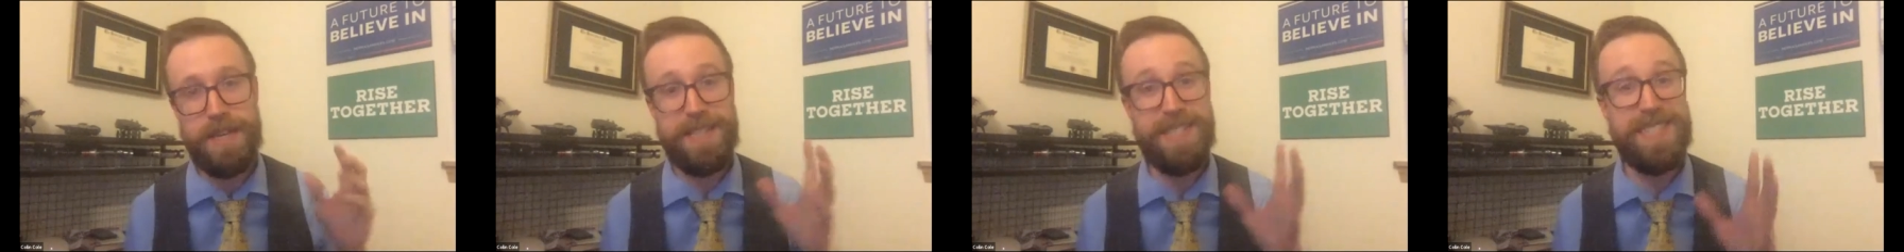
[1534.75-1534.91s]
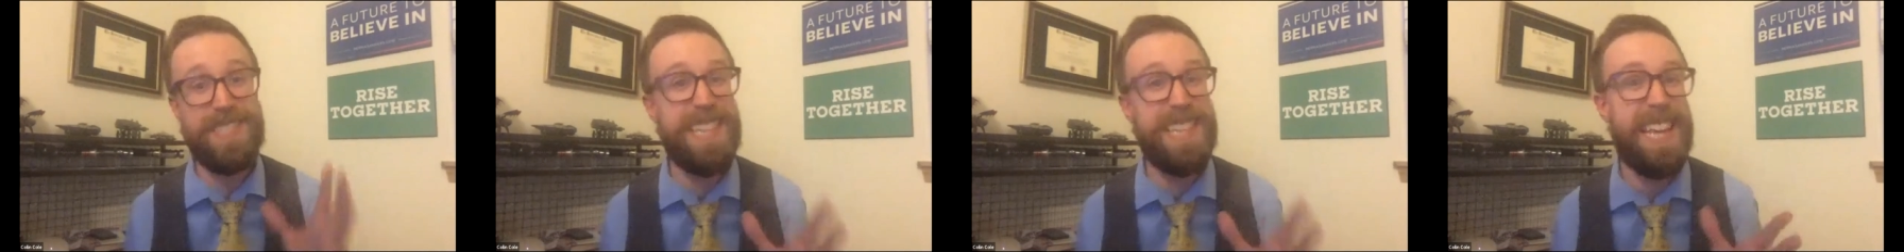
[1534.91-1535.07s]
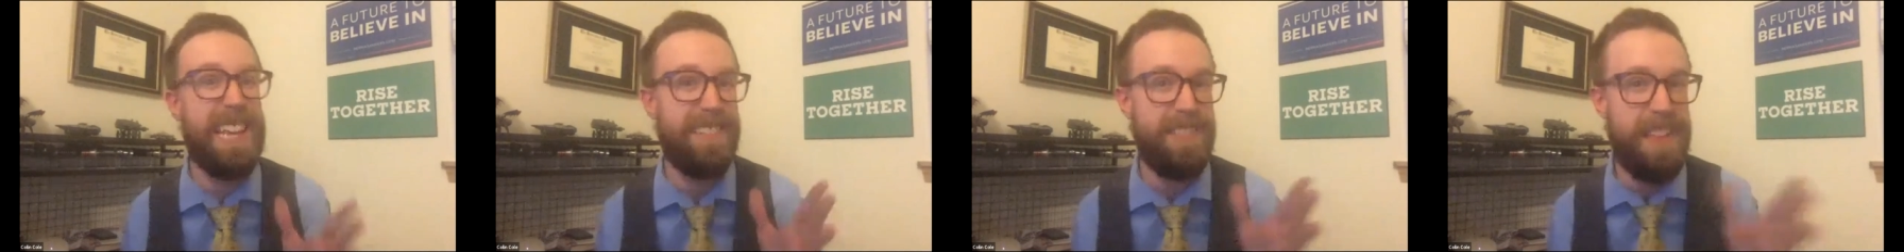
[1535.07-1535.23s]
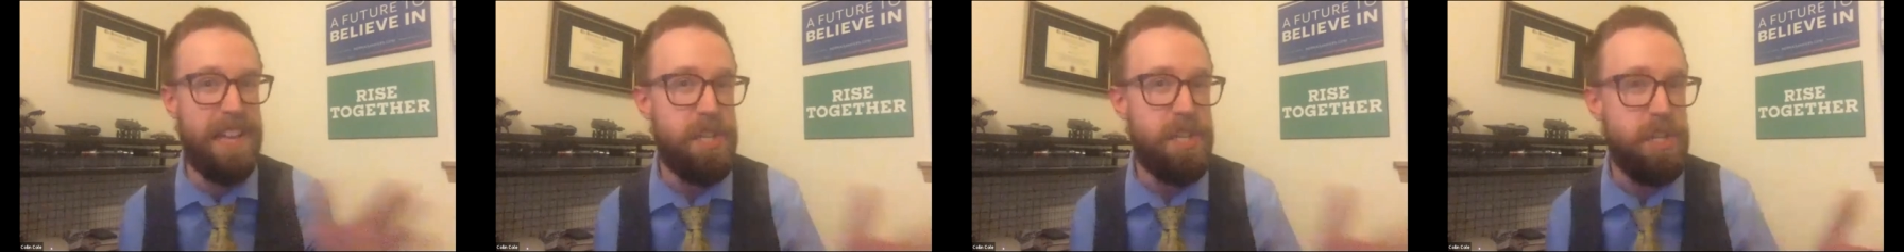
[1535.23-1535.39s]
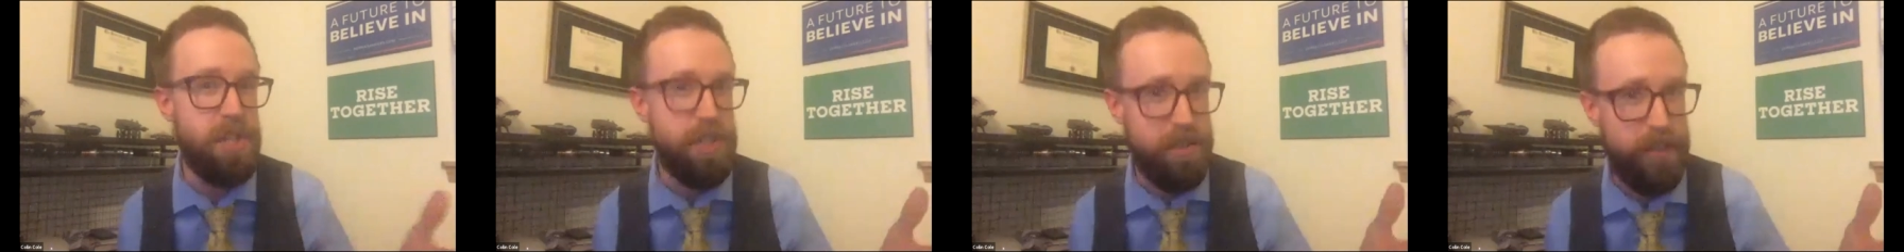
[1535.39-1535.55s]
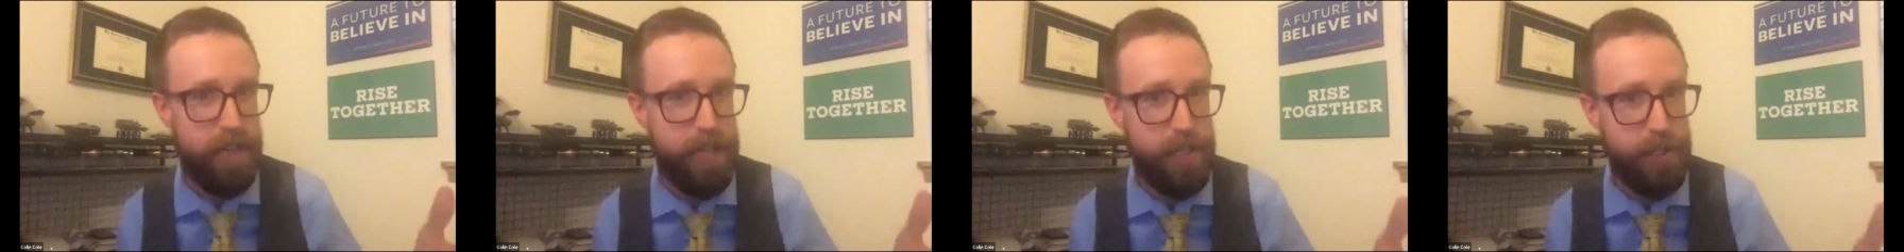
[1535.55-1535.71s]
state
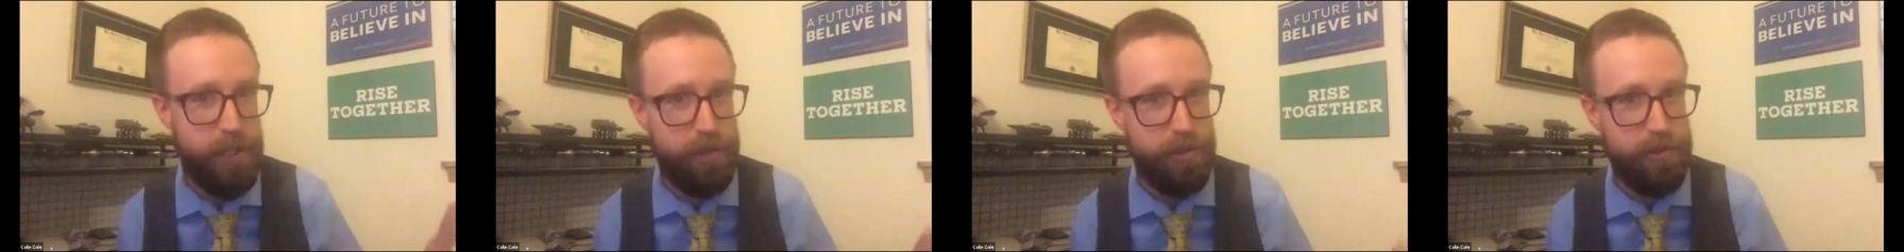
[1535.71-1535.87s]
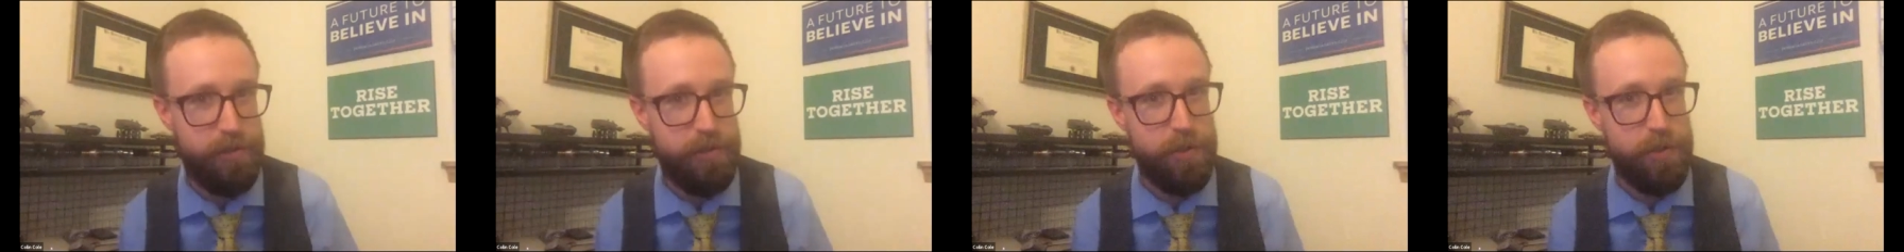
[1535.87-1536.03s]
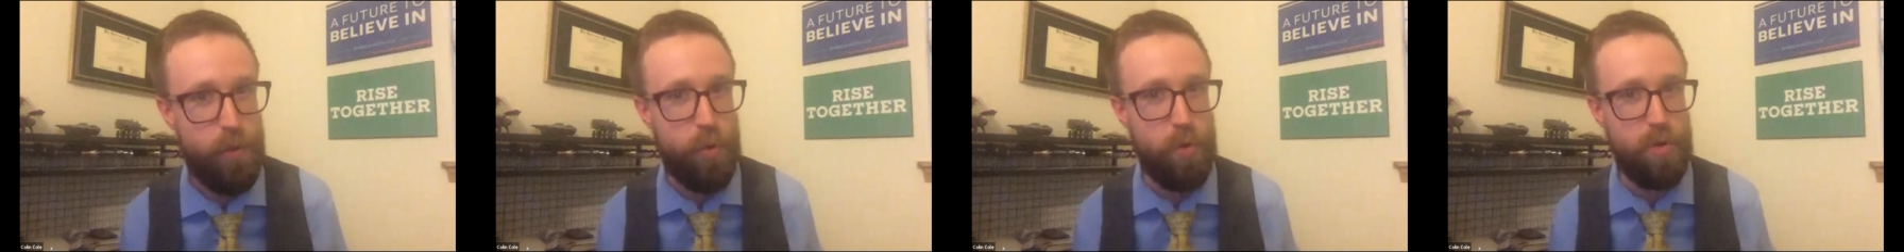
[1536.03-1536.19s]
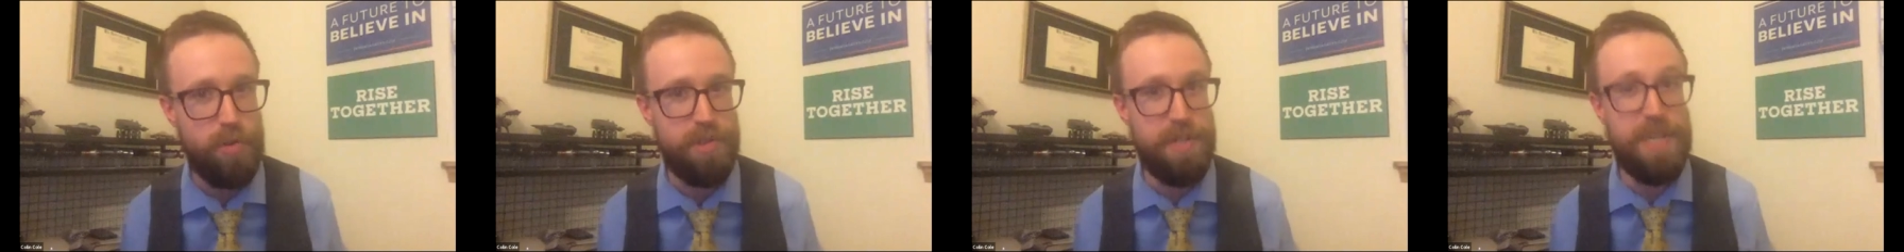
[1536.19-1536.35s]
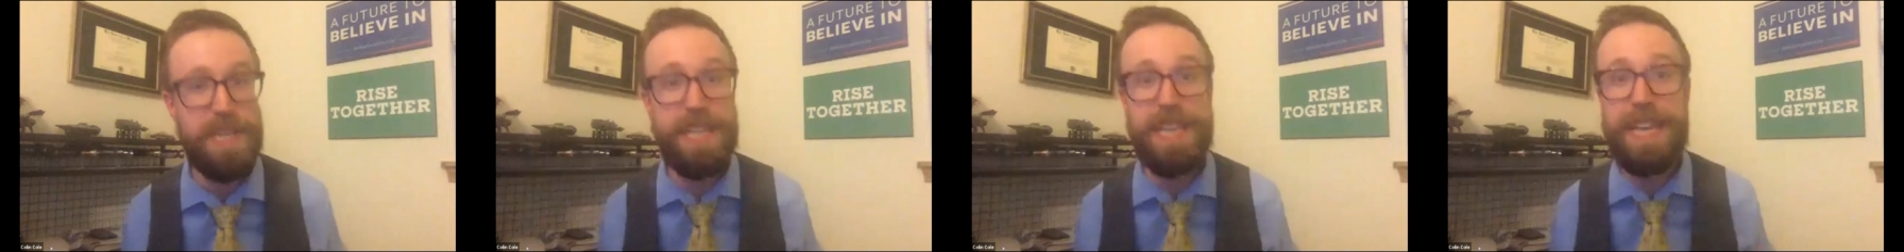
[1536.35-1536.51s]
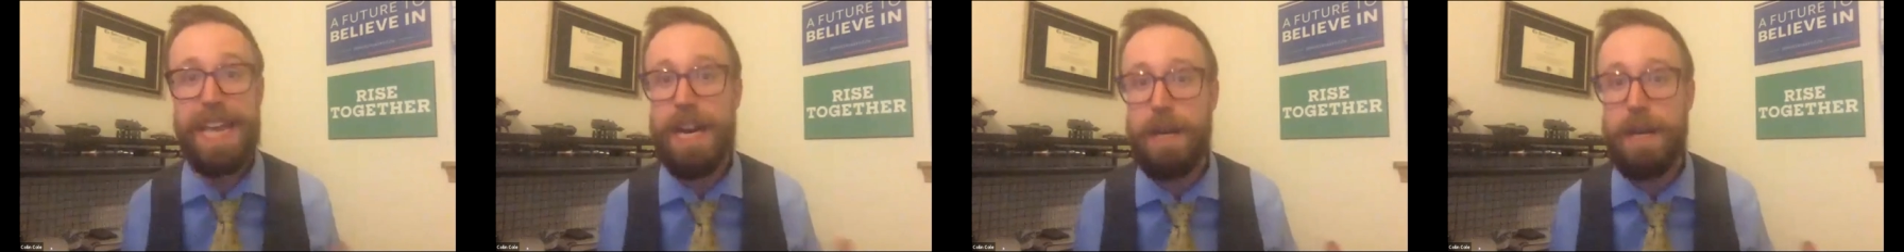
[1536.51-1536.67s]
legislatures or
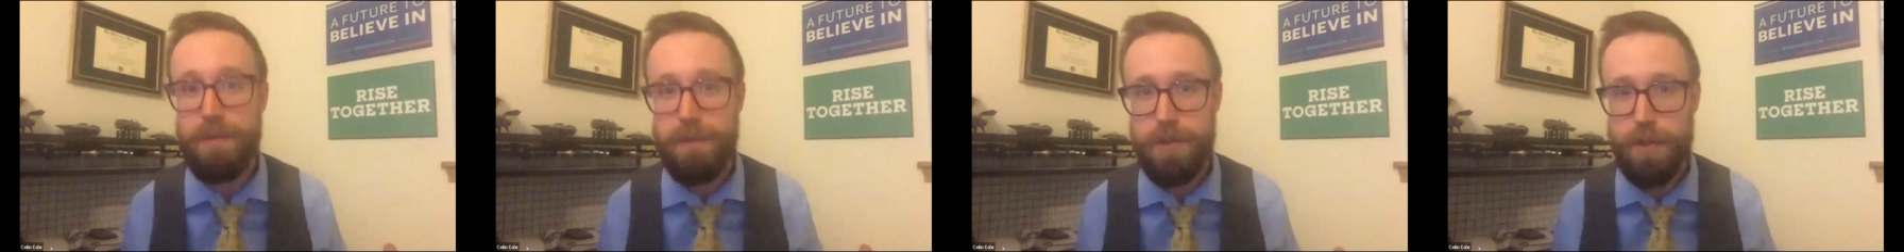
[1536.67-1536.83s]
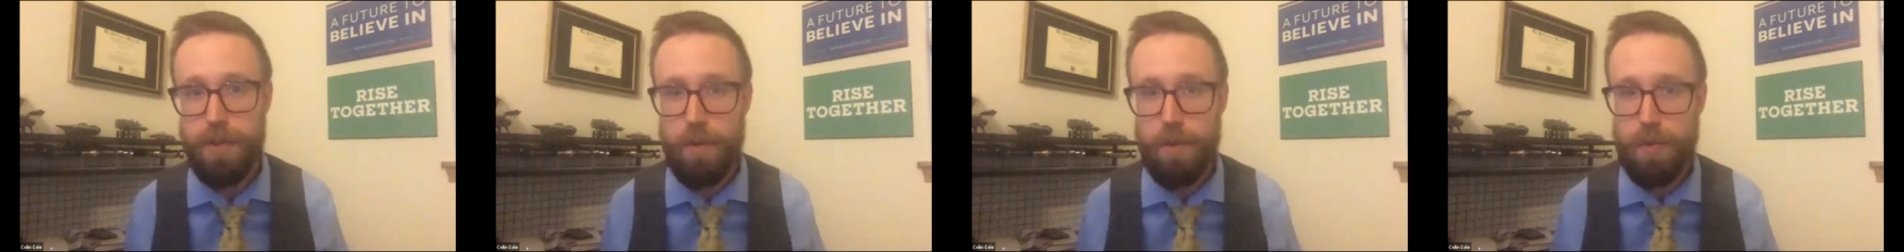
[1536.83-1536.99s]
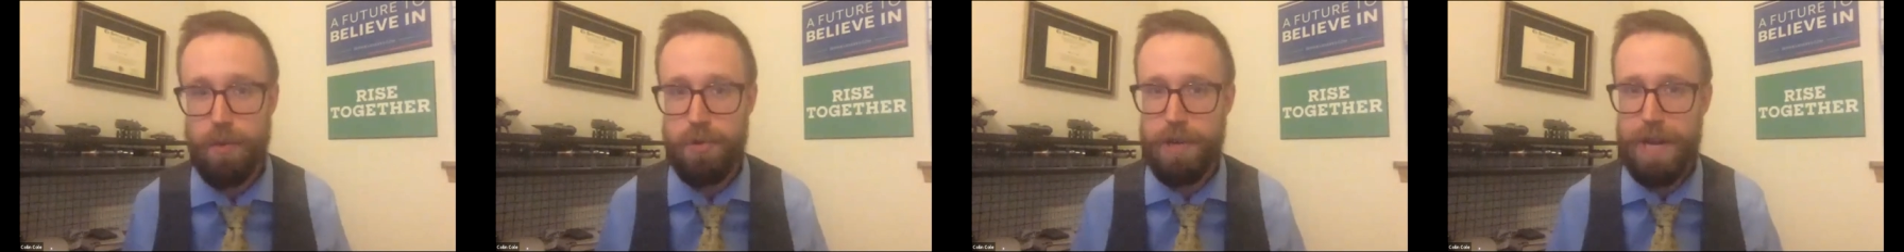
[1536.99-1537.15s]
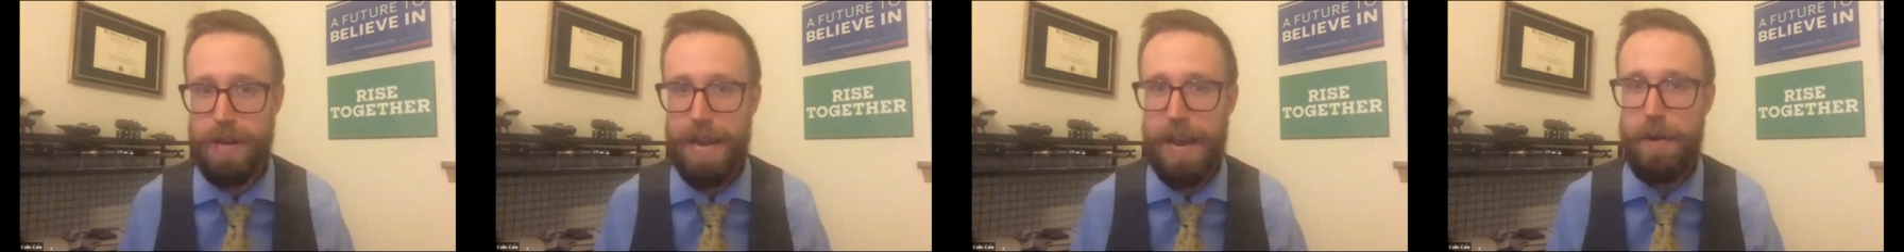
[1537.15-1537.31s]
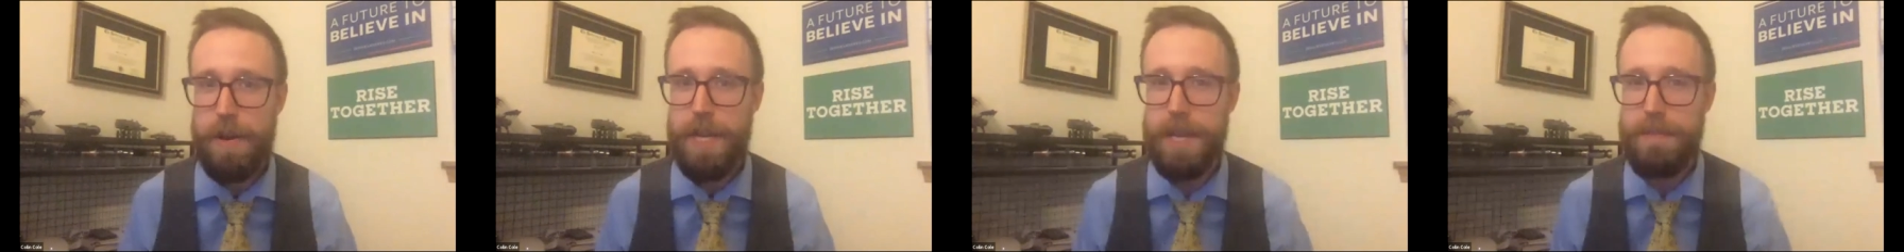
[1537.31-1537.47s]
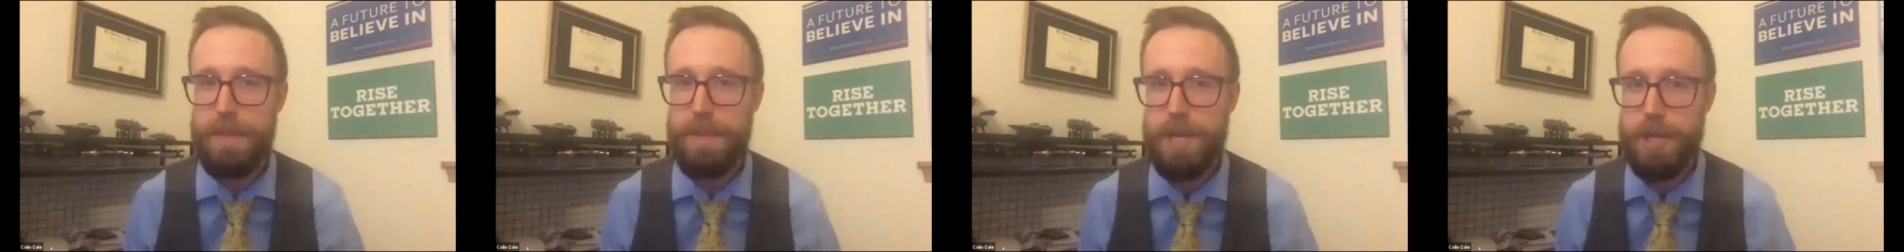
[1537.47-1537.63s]
city councils or
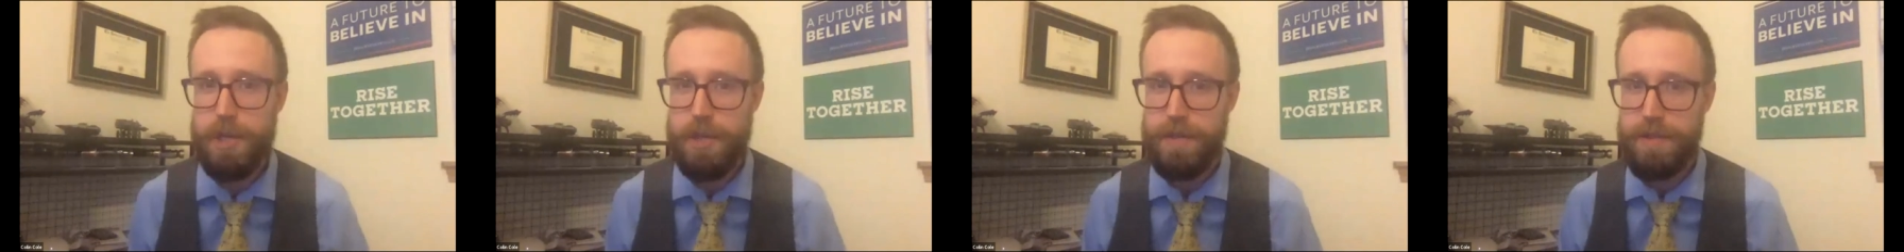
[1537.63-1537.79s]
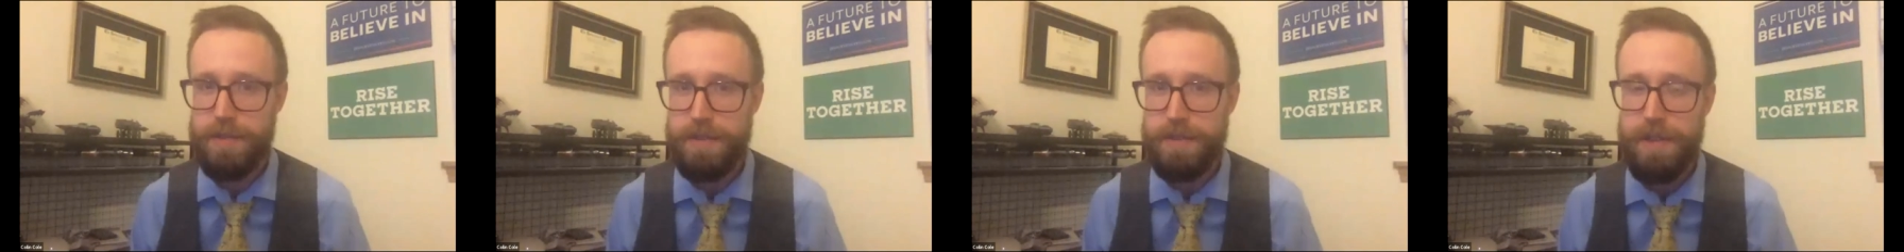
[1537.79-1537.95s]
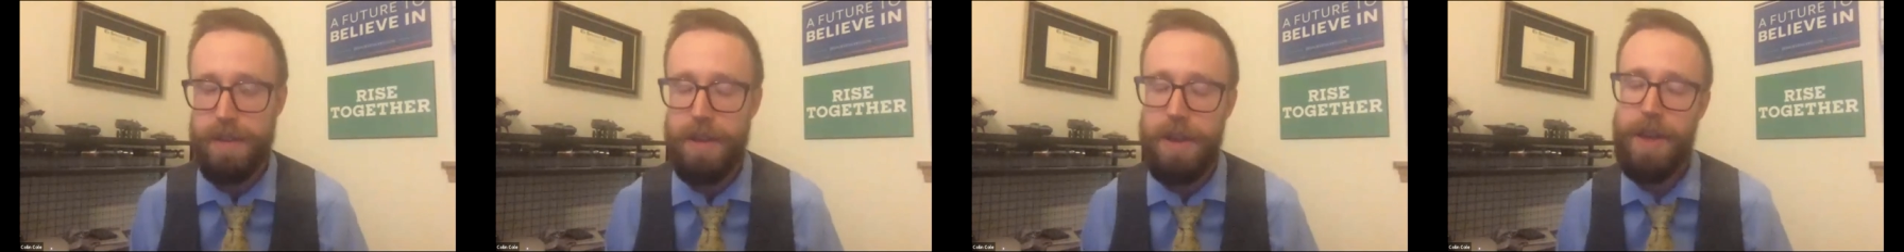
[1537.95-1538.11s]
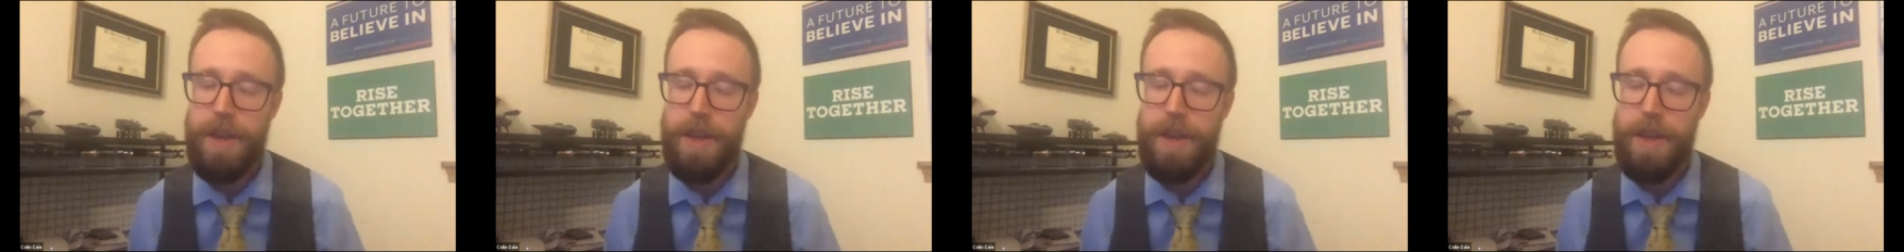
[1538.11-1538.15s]
county commissions,